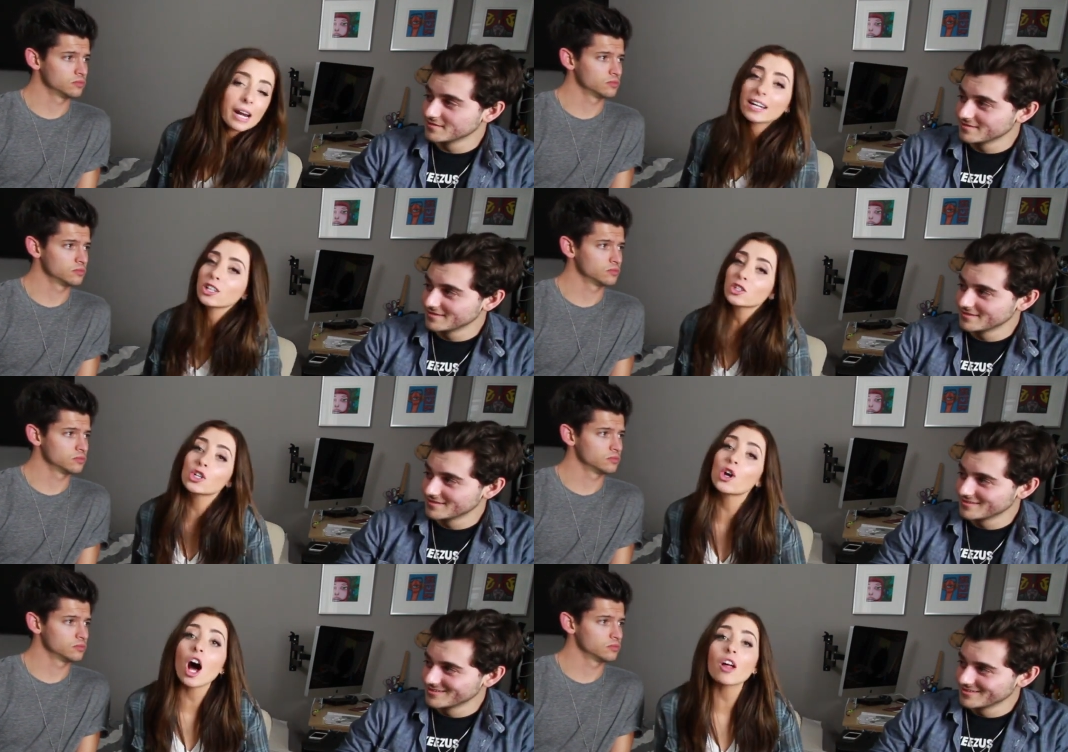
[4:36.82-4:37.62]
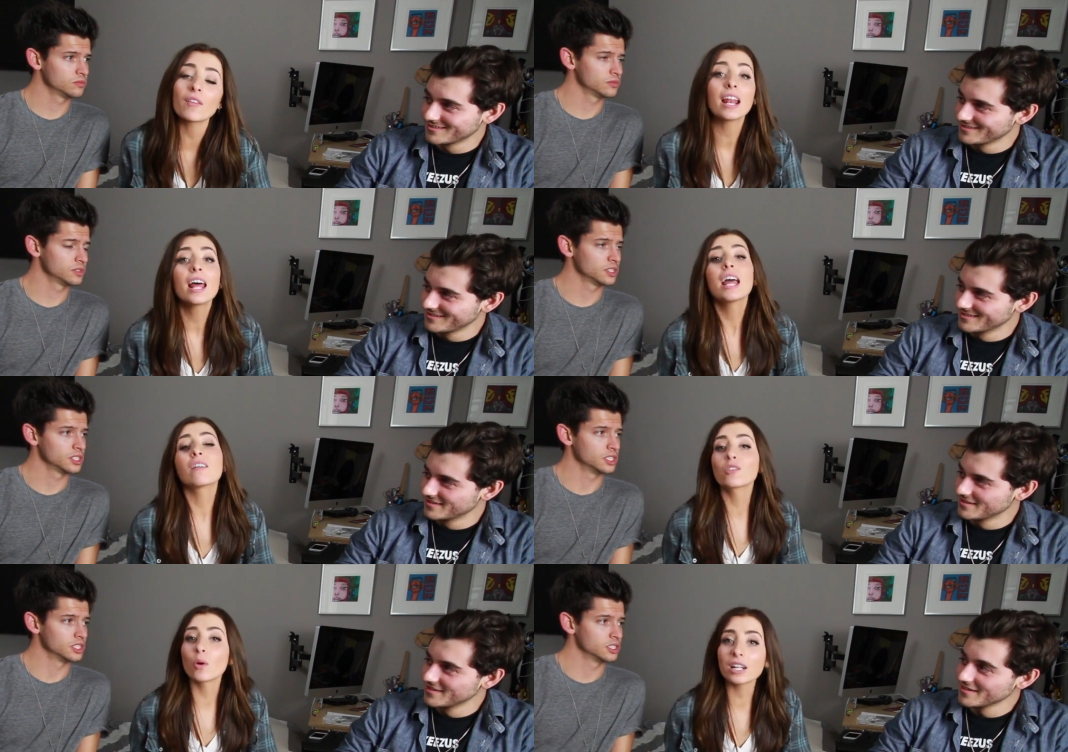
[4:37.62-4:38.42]
Speaker 1: We're not going to show you all of it.
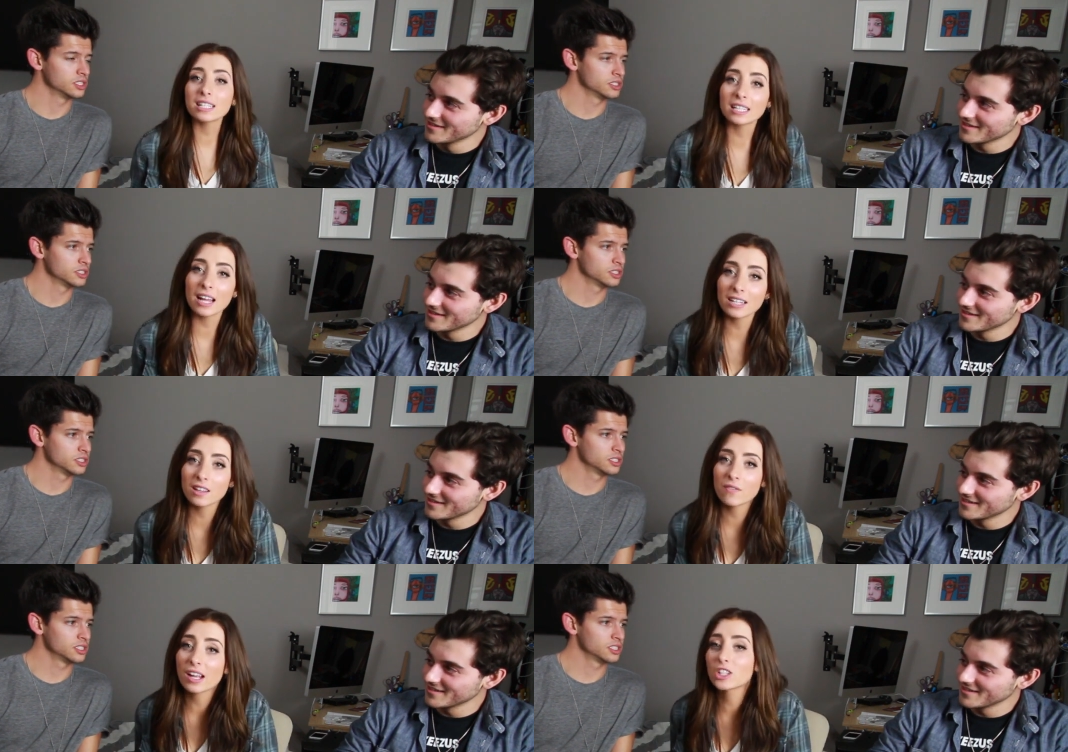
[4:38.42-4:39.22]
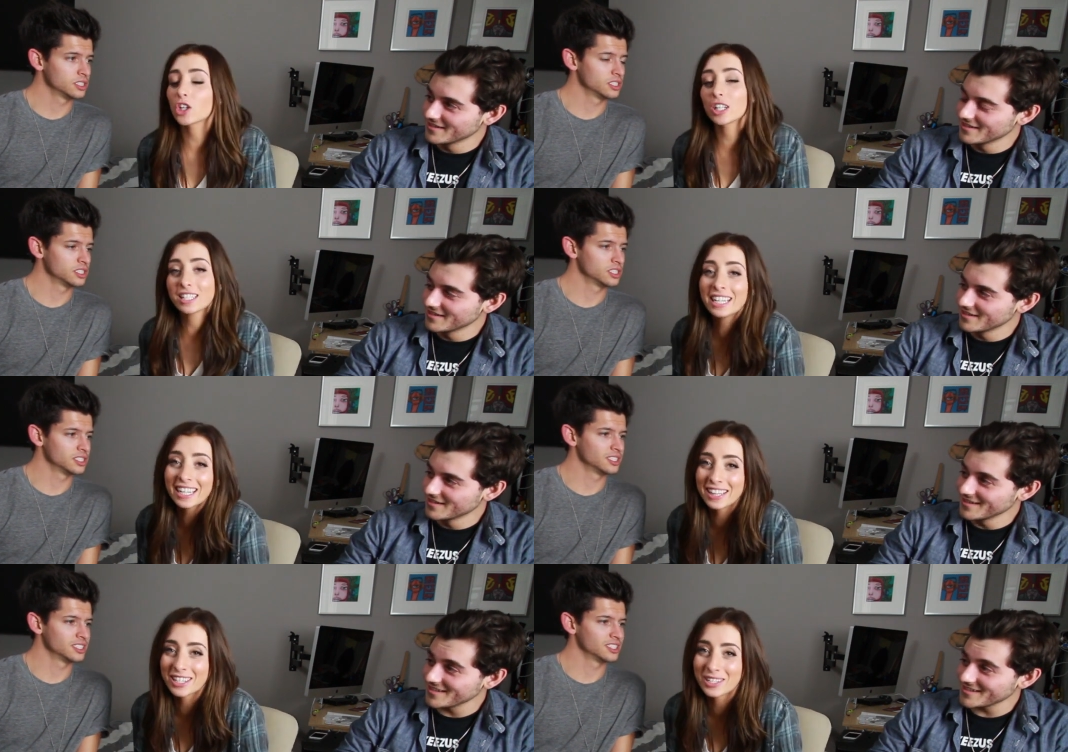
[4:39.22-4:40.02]
If you want to see the end of the face, you're going to see
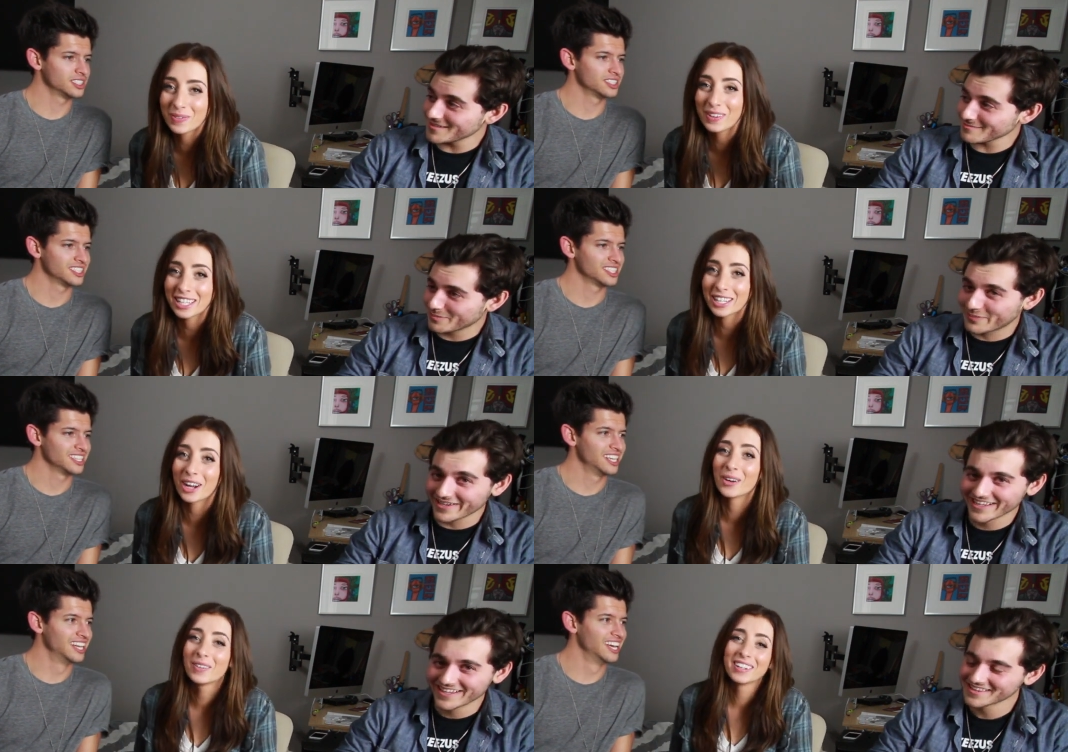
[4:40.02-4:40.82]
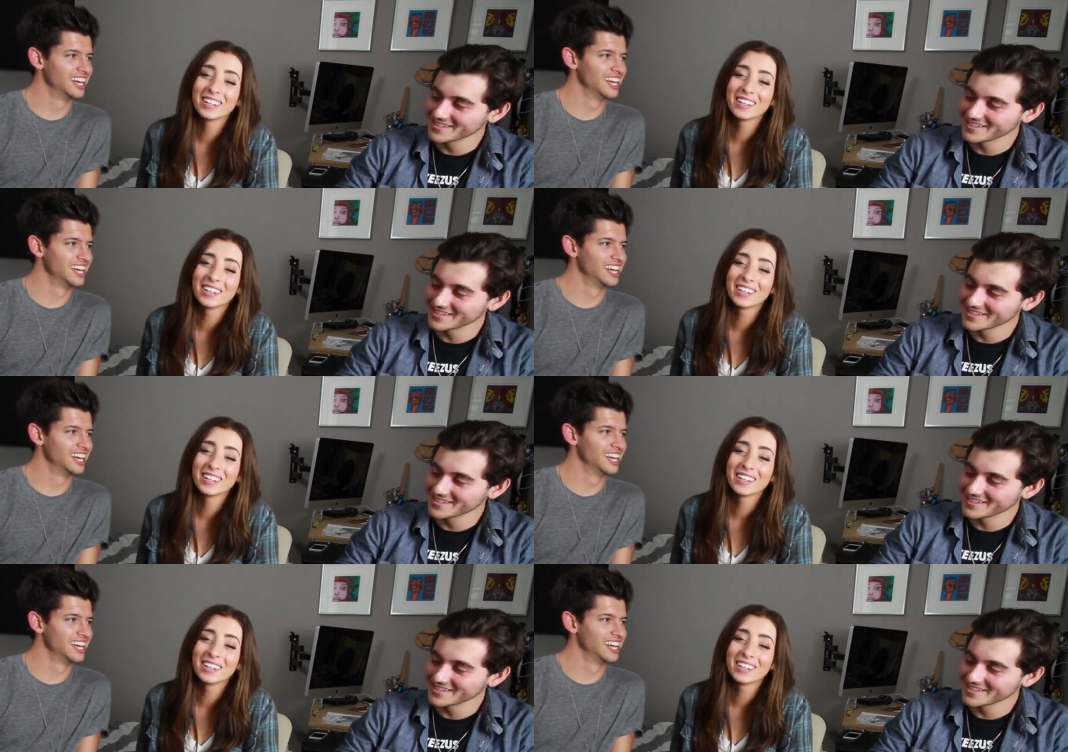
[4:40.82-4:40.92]
it in this video.